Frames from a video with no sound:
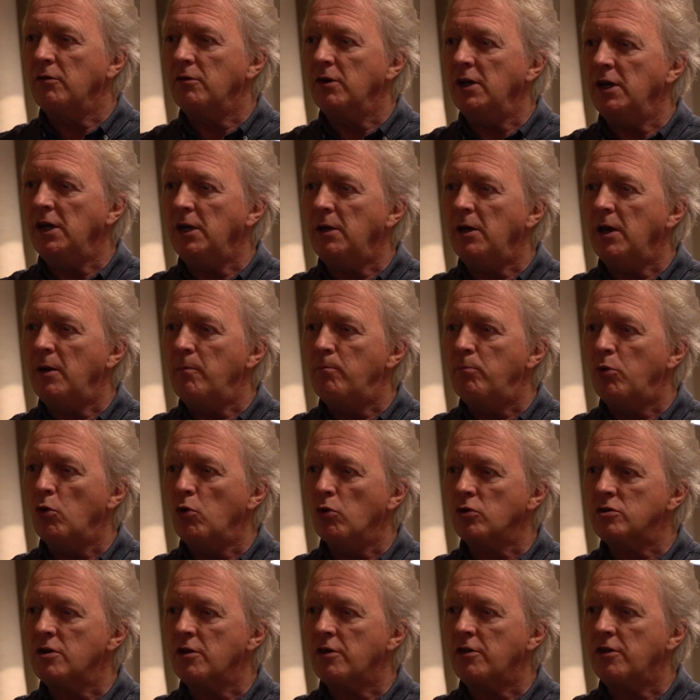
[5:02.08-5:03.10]
really
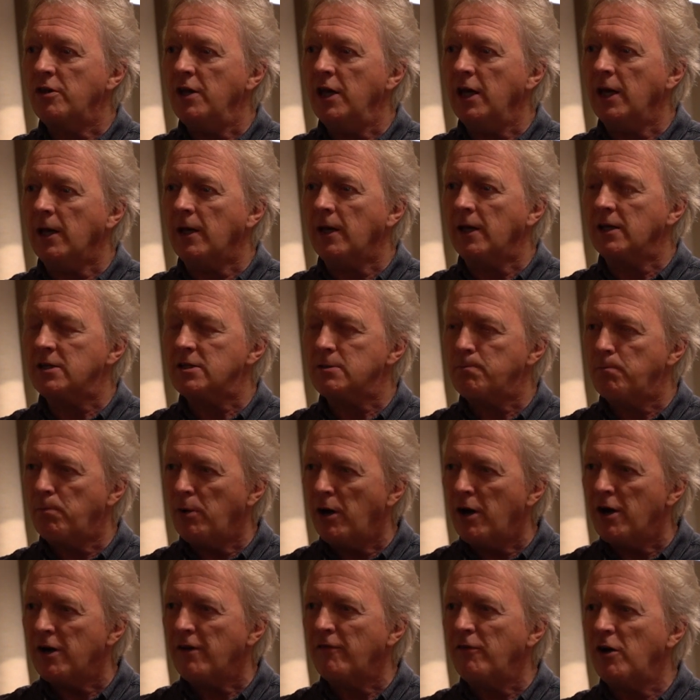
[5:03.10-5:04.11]
important thing. It's
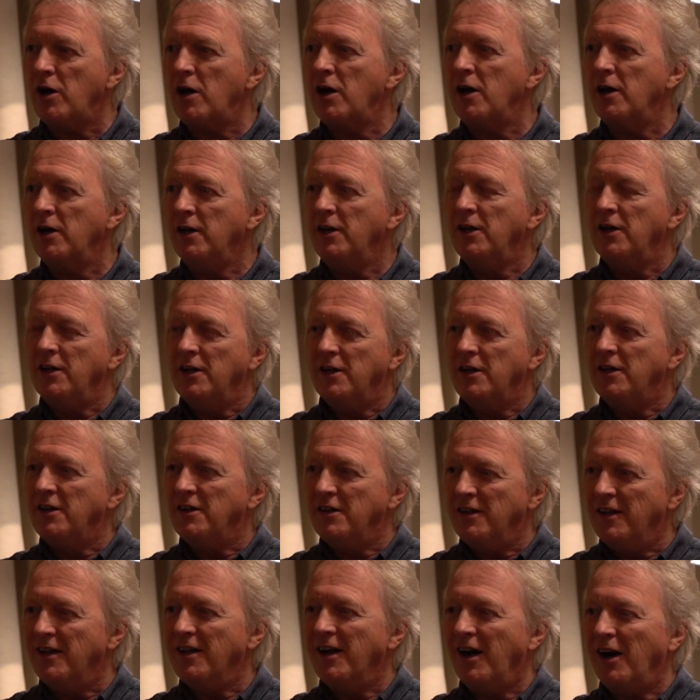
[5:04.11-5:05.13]
part of our
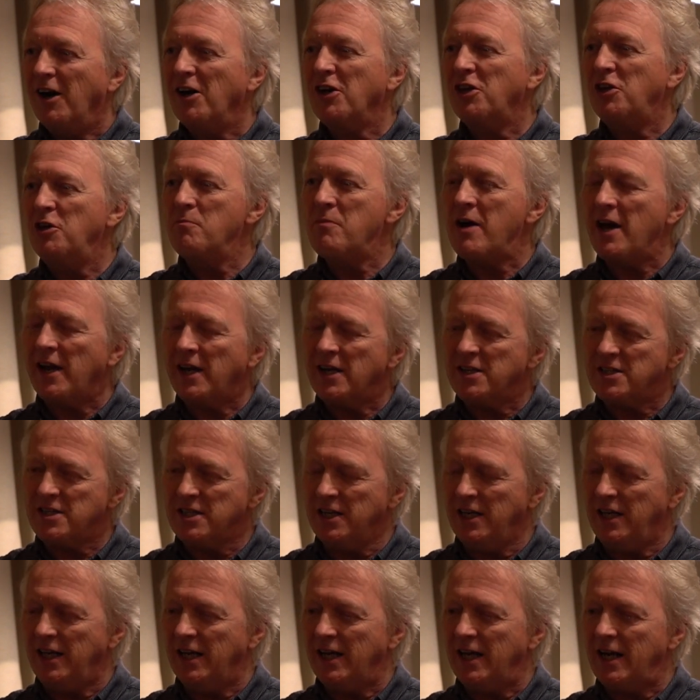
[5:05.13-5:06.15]

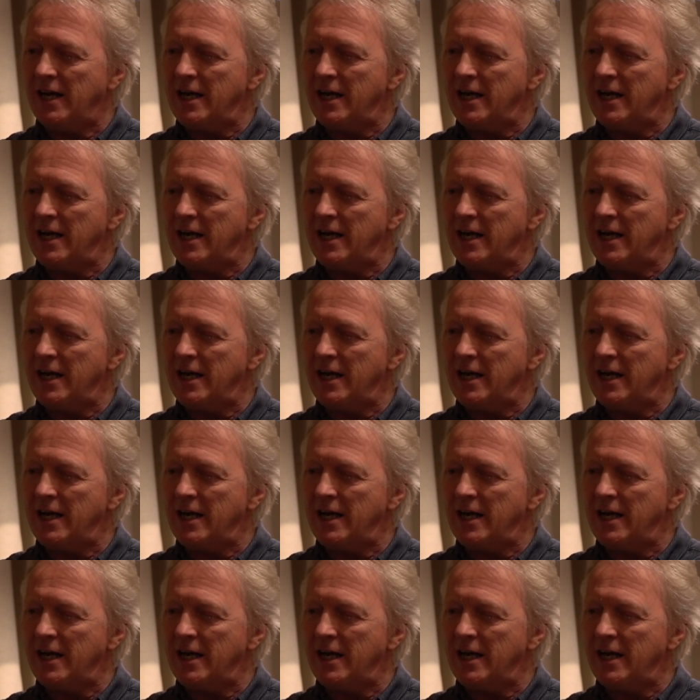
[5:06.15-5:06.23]
humanity.